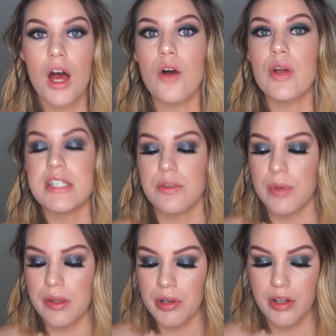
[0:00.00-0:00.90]
Okay, so
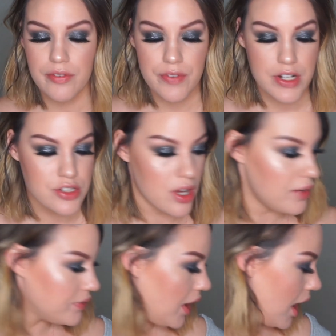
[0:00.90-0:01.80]
we are going to finish
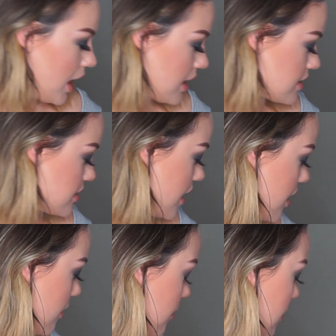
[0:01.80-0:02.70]
off the eyes
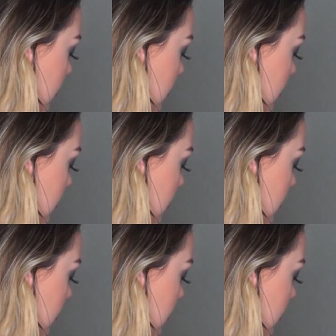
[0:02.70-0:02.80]
now.